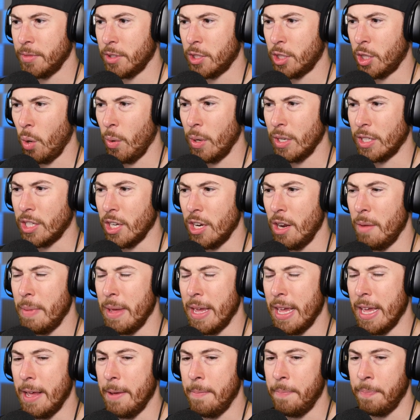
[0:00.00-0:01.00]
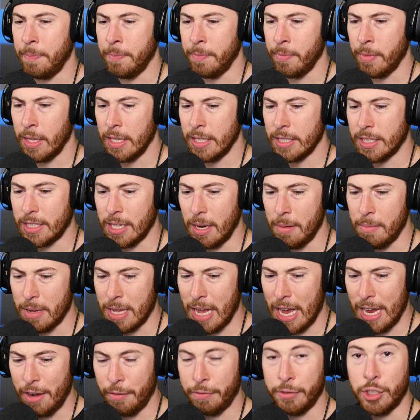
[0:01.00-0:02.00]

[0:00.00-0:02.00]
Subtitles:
So it's gonna be some kind